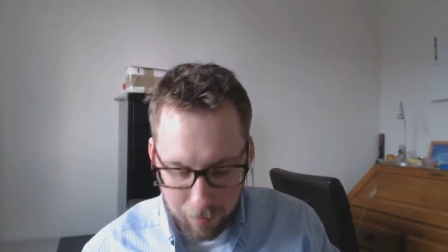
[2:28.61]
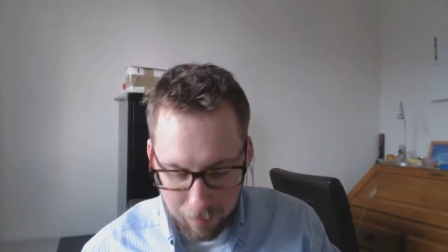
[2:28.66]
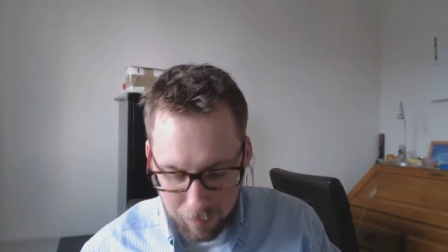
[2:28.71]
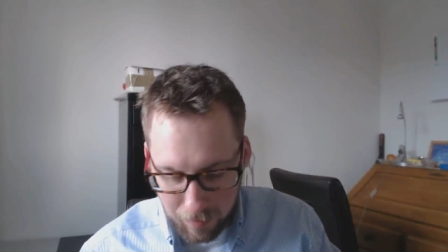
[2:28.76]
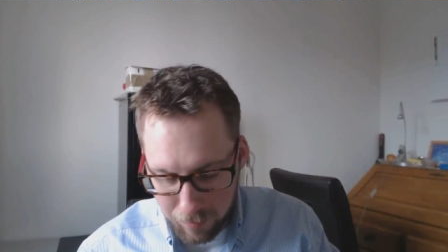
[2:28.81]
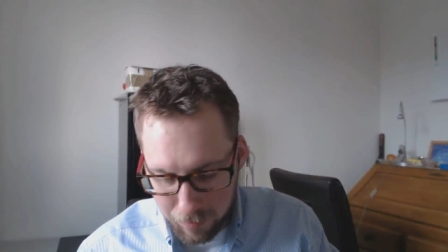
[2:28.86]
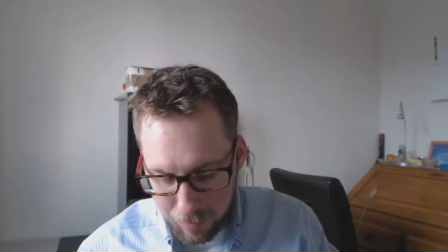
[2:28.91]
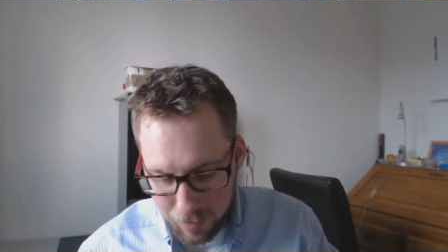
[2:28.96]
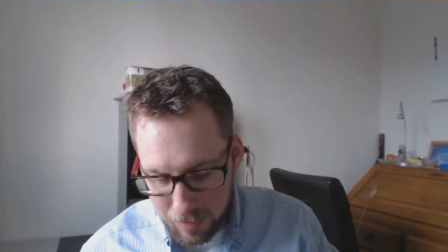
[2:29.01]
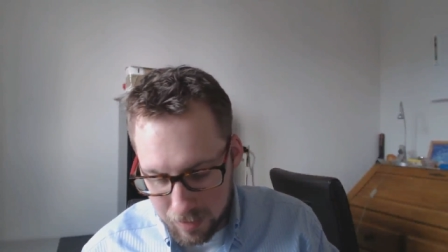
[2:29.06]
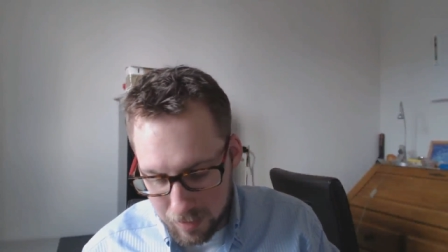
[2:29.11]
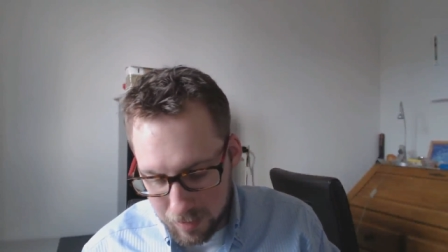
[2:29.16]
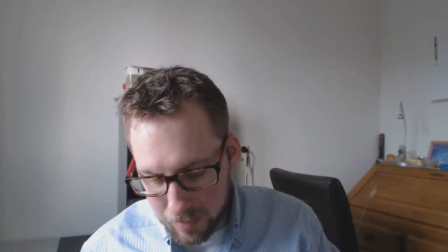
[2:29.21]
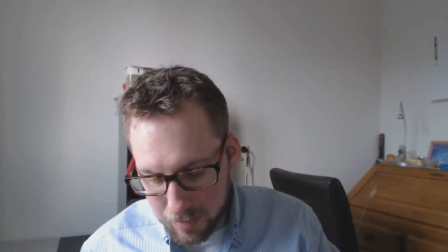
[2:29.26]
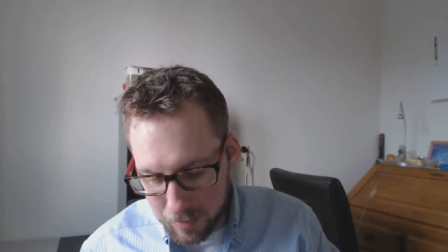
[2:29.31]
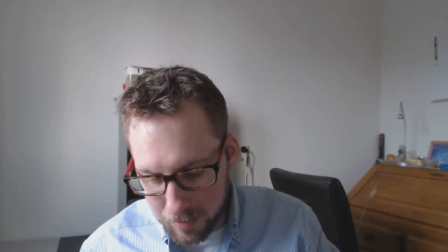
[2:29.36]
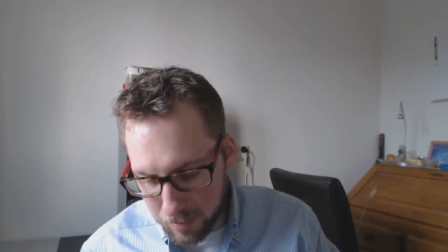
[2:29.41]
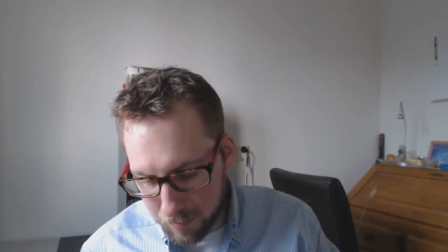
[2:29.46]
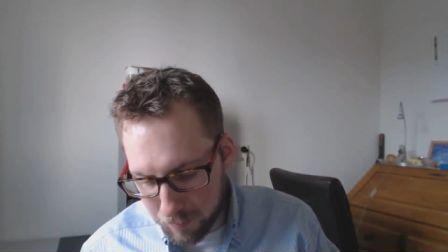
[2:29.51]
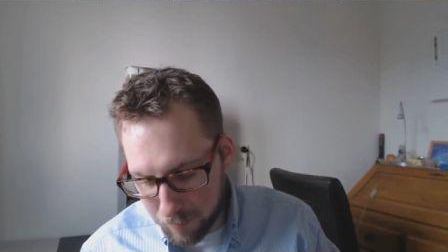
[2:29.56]
I've never seen
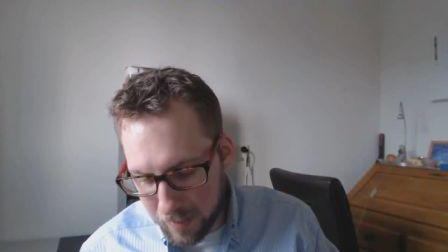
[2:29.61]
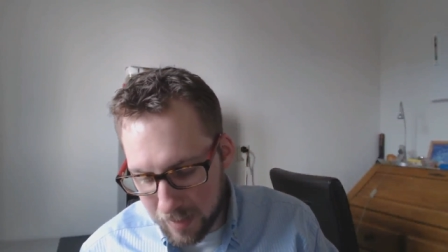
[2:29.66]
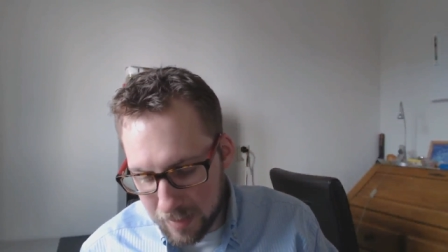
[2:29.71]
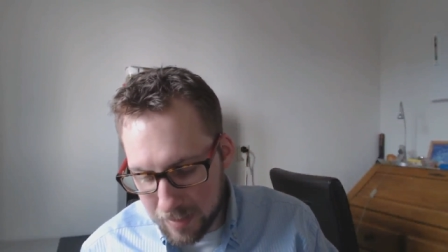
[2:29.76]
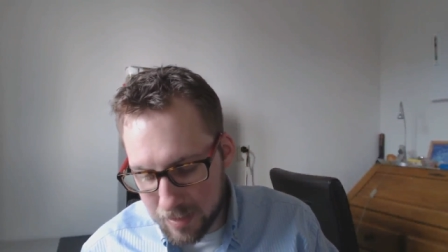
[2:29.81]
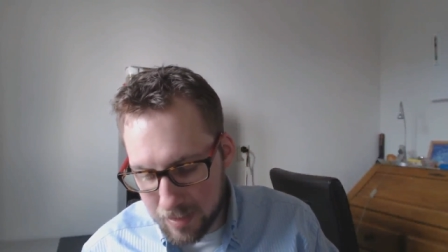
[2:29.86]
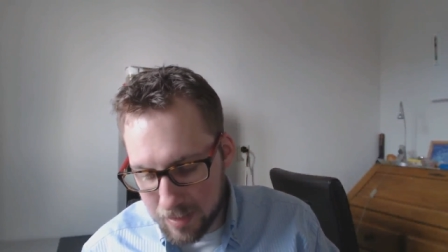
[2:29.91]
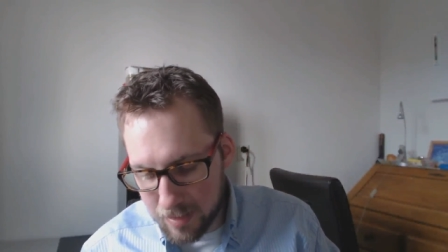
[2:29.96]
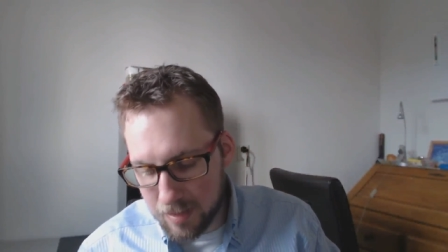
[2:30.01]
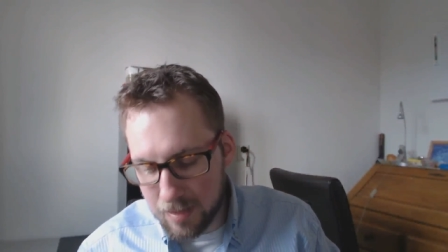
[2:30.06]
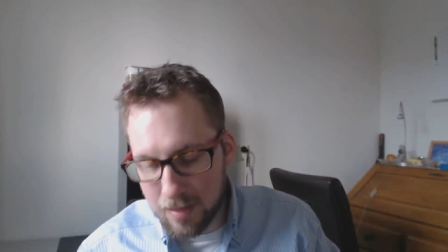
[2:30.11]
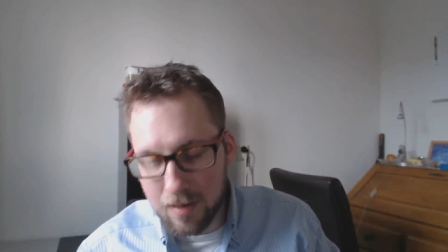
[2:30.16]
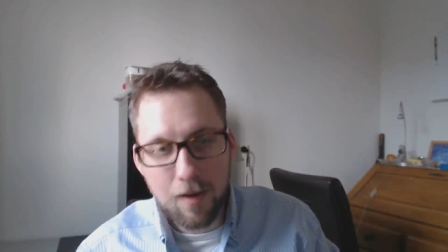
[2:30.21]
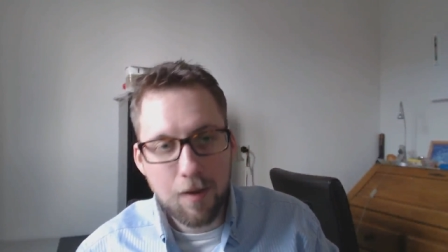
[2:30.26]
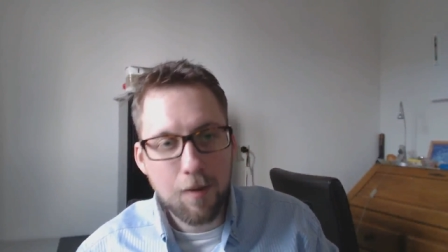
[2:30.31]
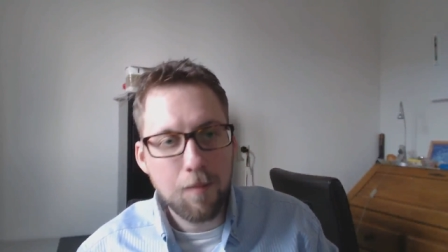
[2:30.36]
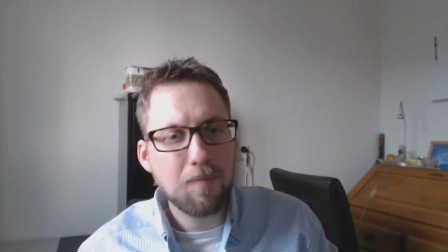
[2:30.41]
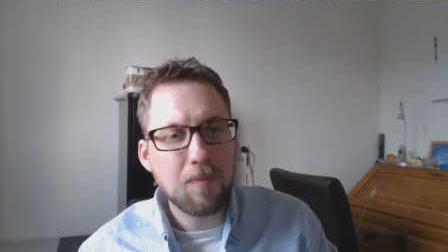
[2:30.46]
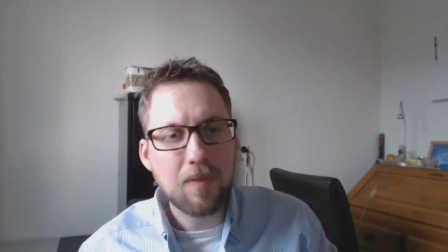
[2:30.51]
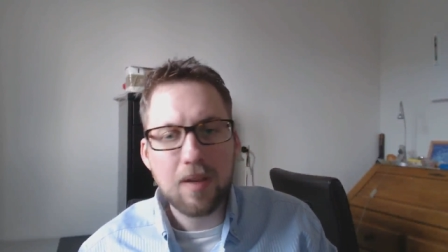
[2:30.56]
such a fancy
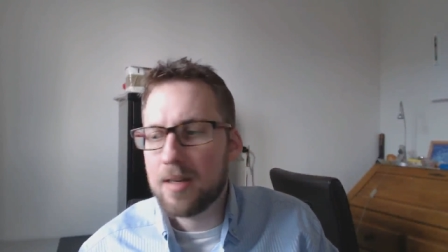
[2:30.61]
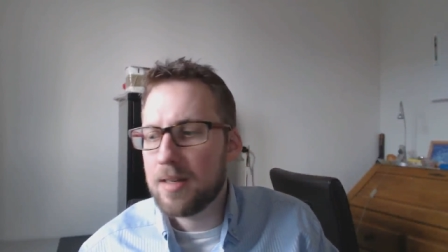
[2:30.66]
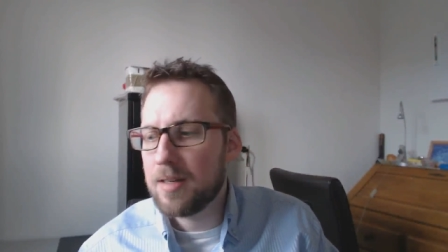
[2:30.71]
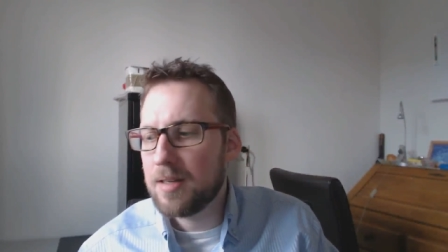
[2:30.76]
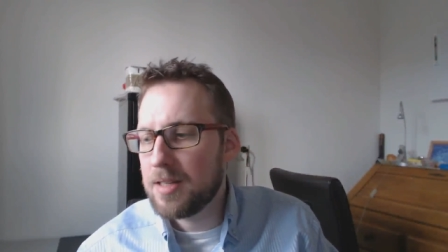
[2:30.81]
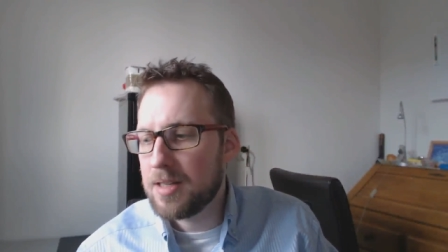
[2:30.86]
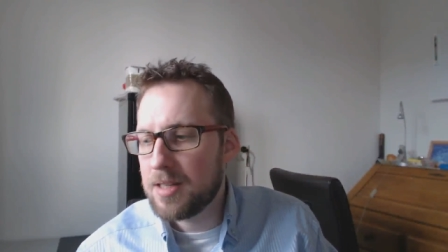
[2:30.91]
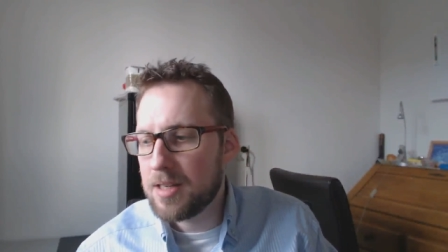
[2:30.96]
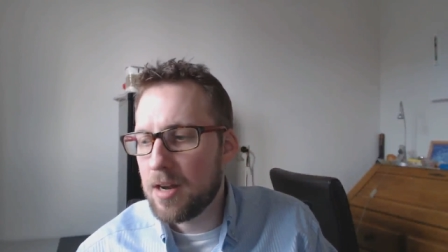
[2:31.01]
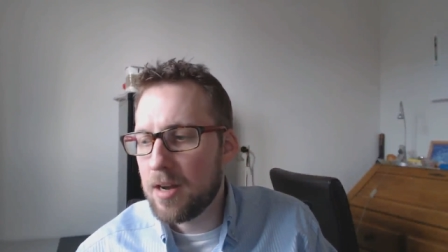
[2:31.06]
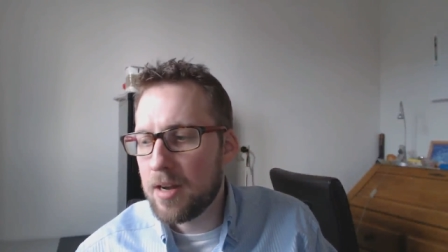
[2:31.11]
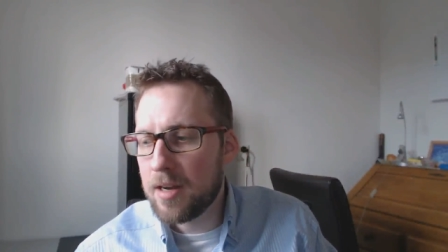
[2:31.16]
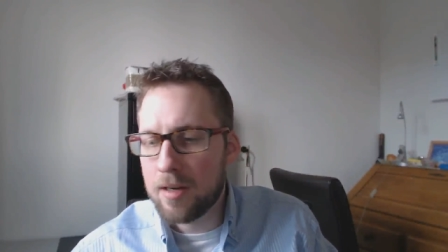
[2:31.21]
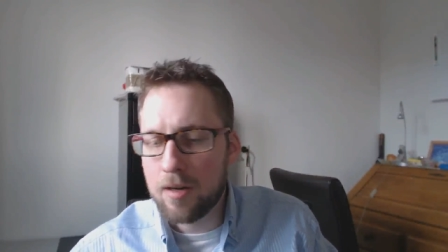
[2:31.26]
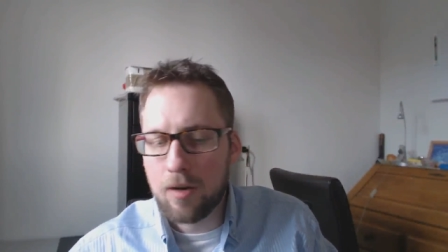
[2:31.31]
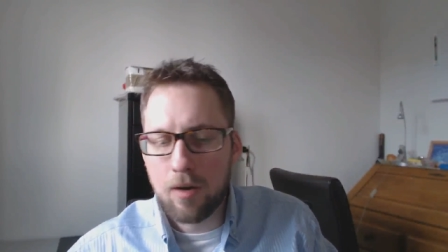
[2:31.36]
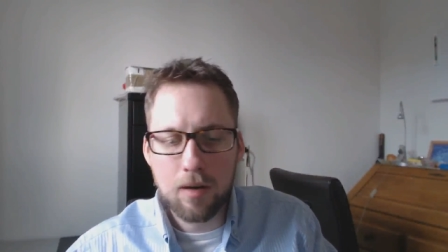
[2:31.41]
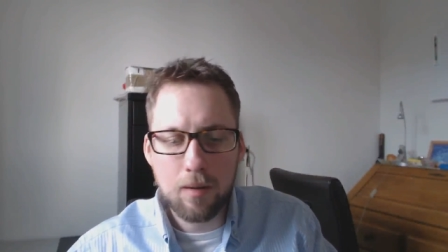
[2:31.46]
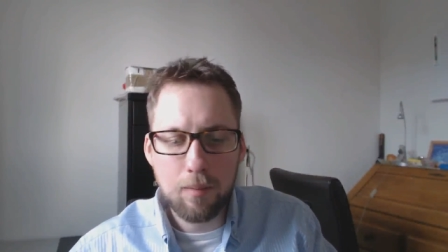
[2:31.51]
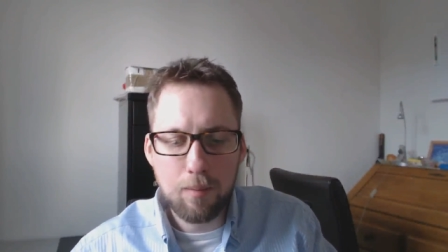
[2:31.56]
uh,
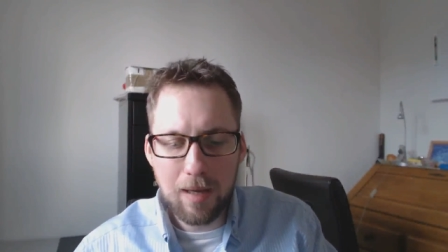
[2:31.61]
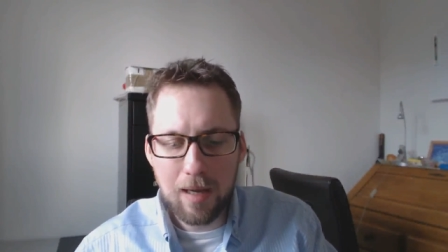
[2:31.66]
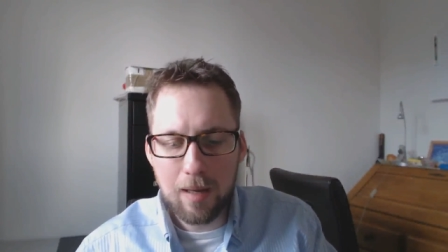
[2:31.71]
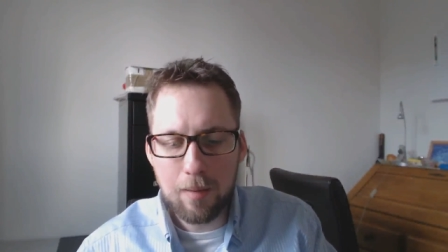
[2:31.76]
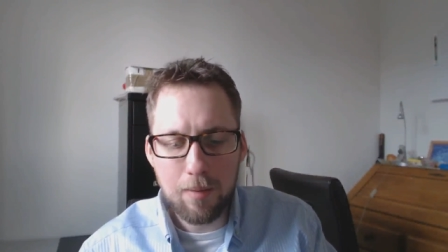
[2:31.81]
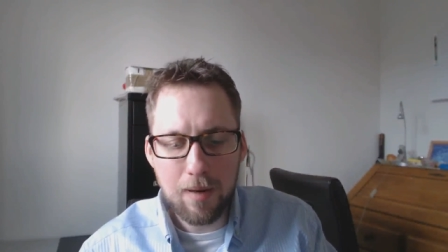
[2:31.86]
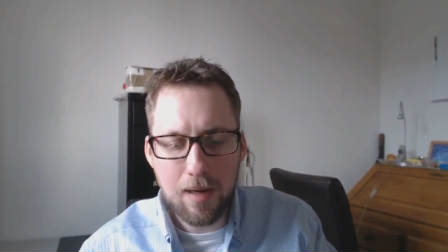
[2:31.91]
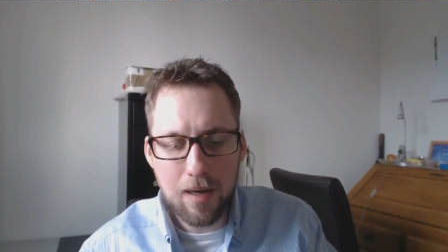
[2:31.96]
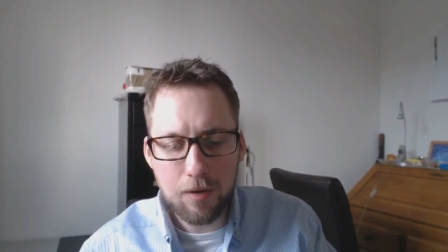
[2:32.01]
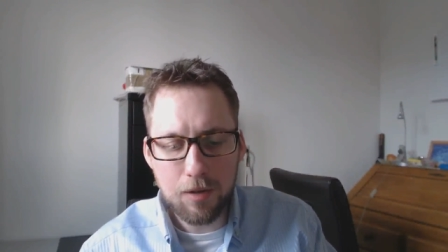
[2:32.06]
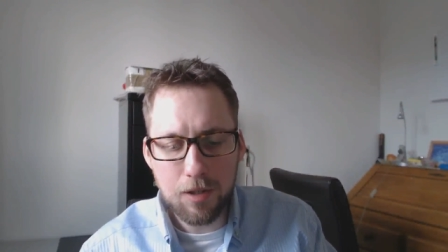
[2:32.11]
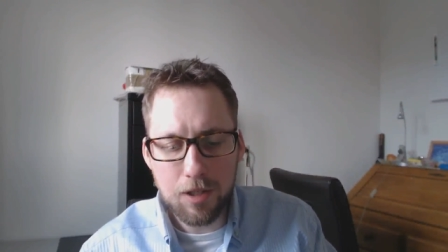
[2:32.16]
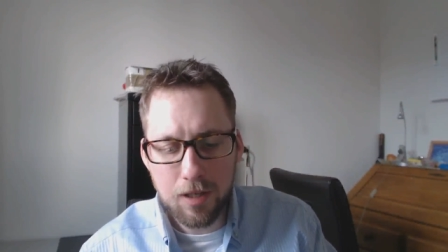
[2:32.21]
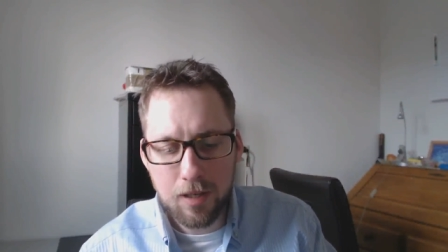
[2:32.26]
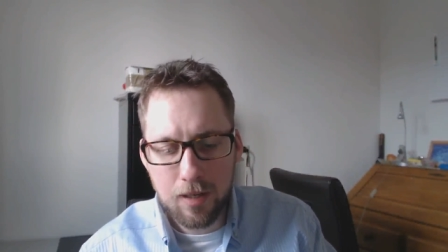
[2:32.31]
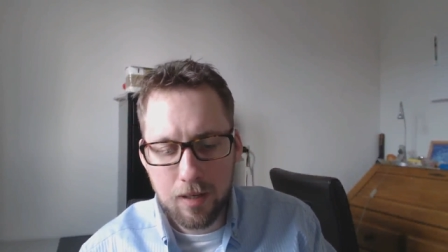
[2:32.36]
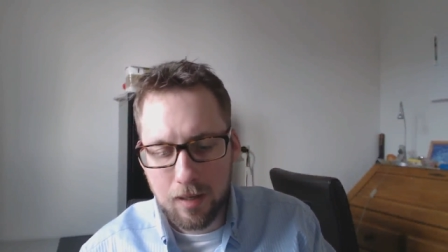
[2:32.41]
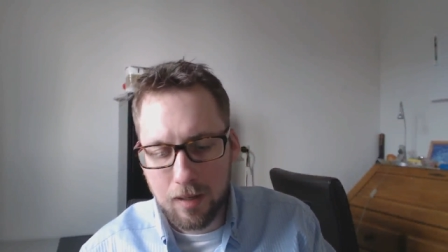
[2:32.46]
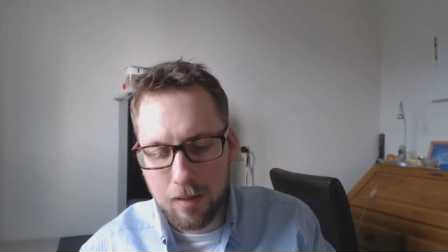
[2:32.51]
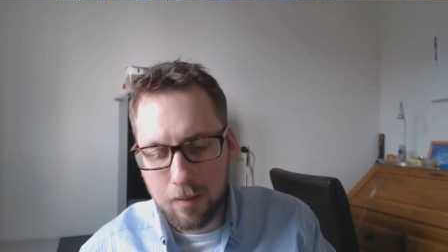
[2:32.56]
design on a pen pouch